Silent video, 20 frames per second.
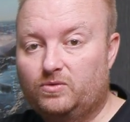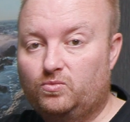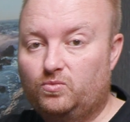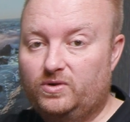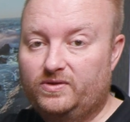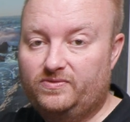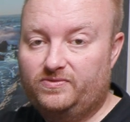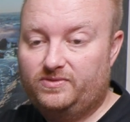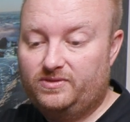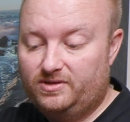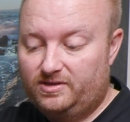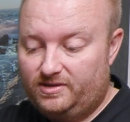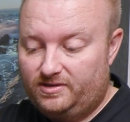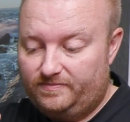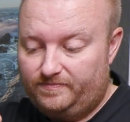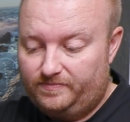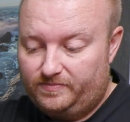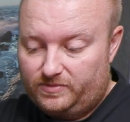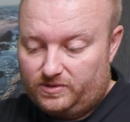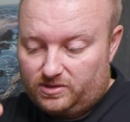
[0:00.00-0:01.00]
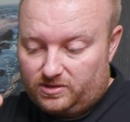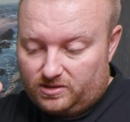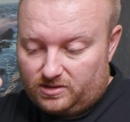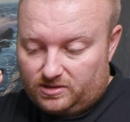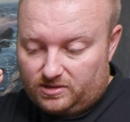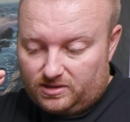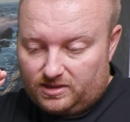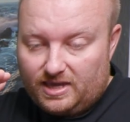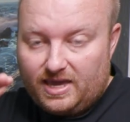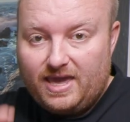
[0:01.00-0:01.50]
with the
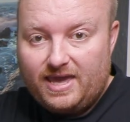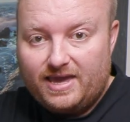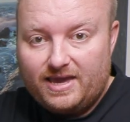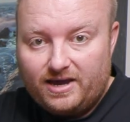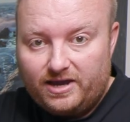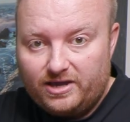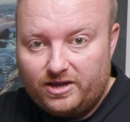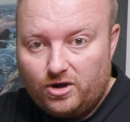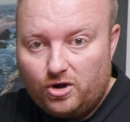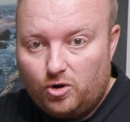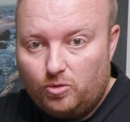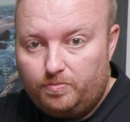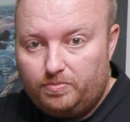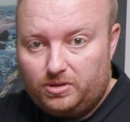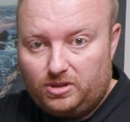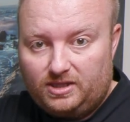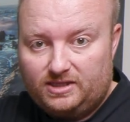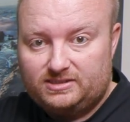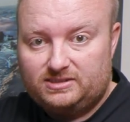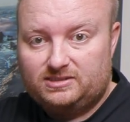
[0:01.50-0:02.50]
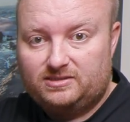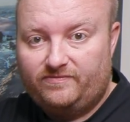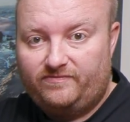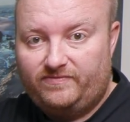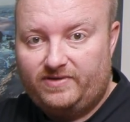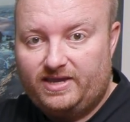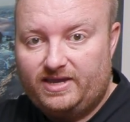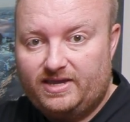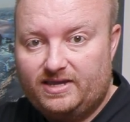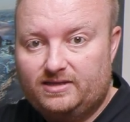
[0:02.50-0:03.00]
AIO plus the
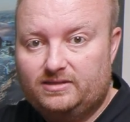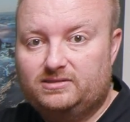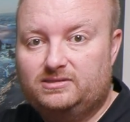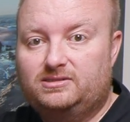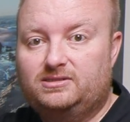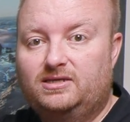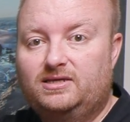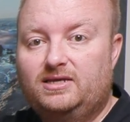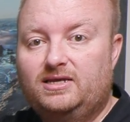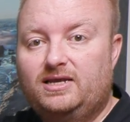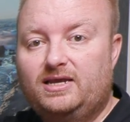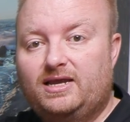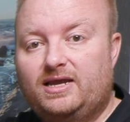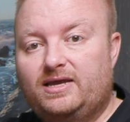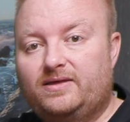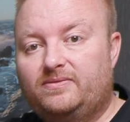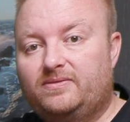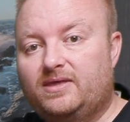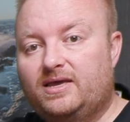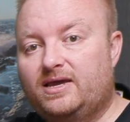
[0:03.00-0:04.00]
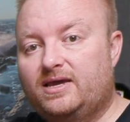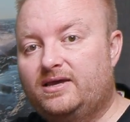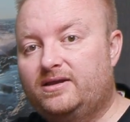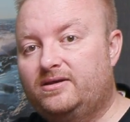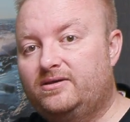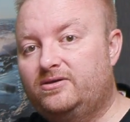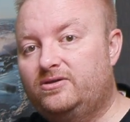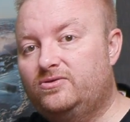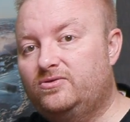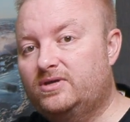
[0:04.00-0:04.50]
fans, and
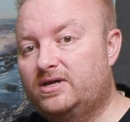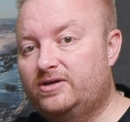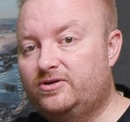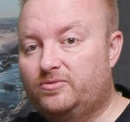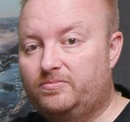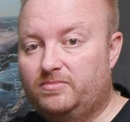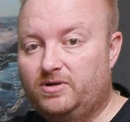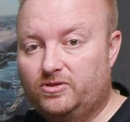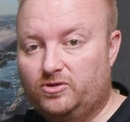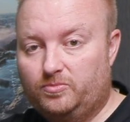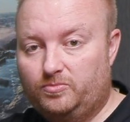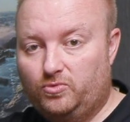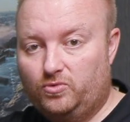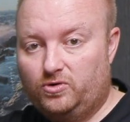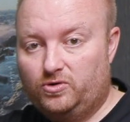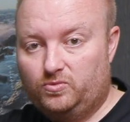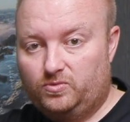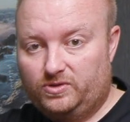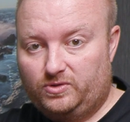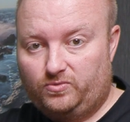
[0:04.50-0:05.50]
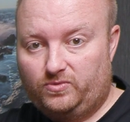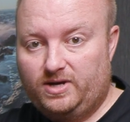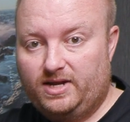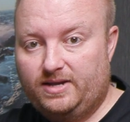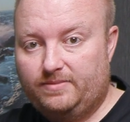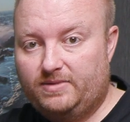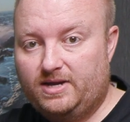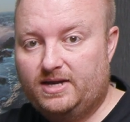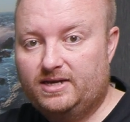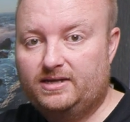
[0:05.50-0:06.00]
then you got your motherboard with the
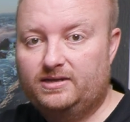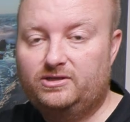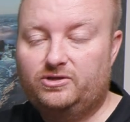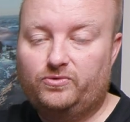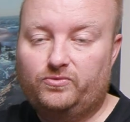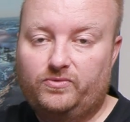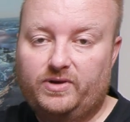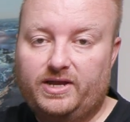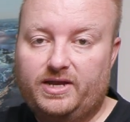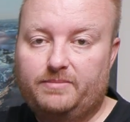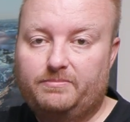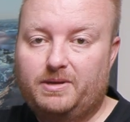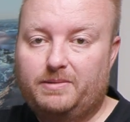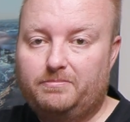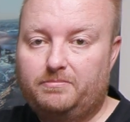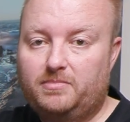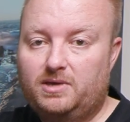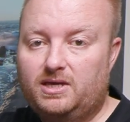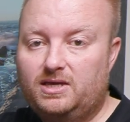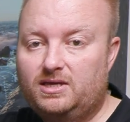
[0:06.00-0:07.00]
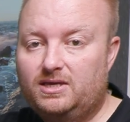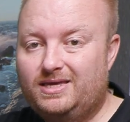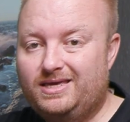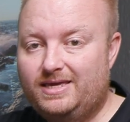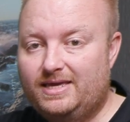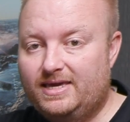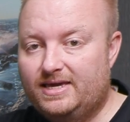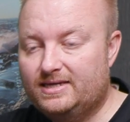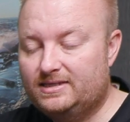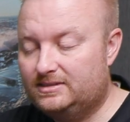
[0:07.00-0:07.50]
RAM on it, your RAM may
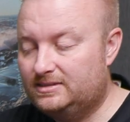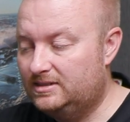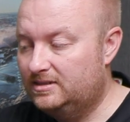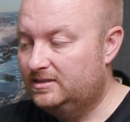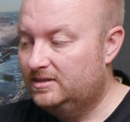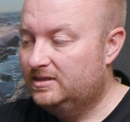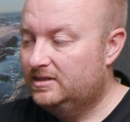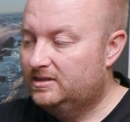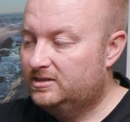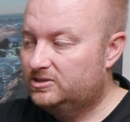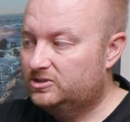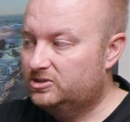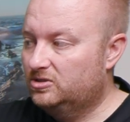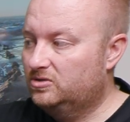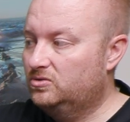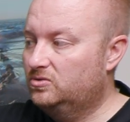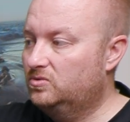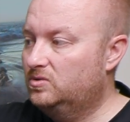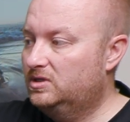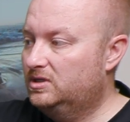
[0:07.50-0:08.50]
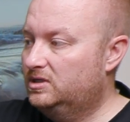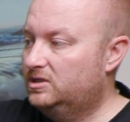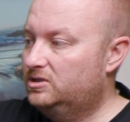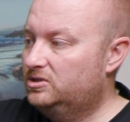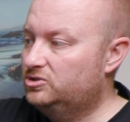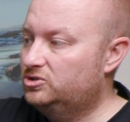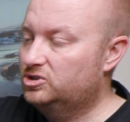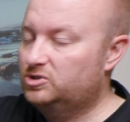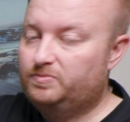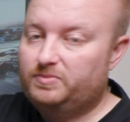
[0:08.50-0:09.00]
hit. So
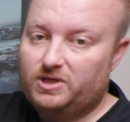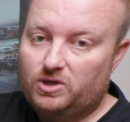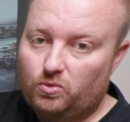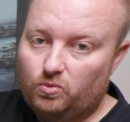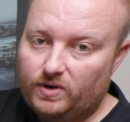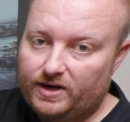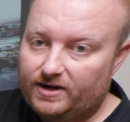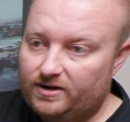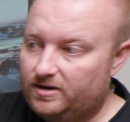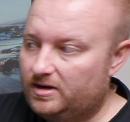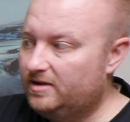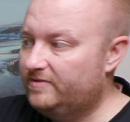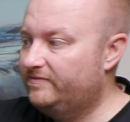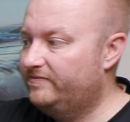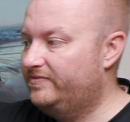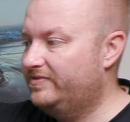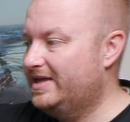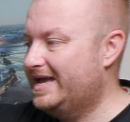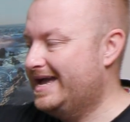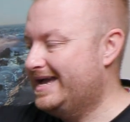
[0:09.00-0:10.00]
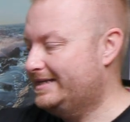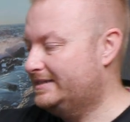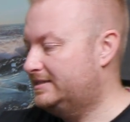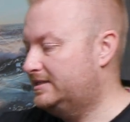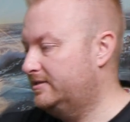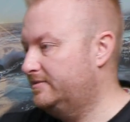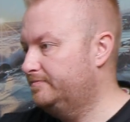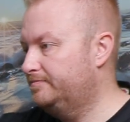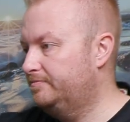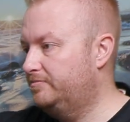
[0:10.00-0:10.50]
just be aware of that,
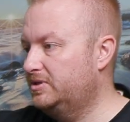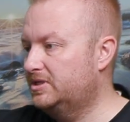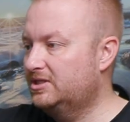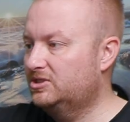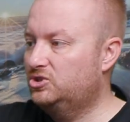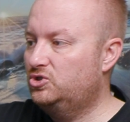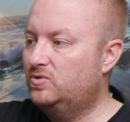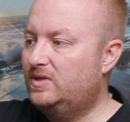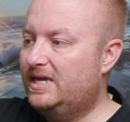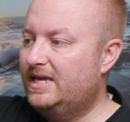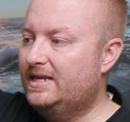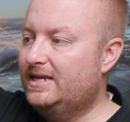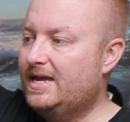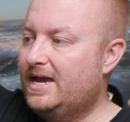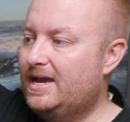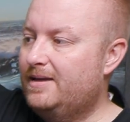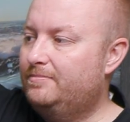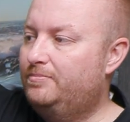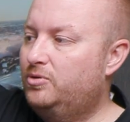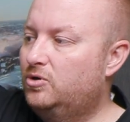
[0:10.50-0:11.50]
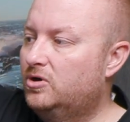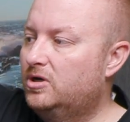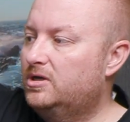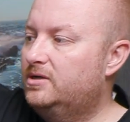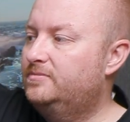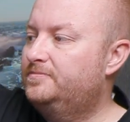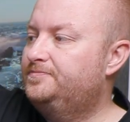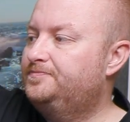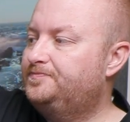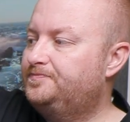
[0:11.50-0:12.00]
because you cannot put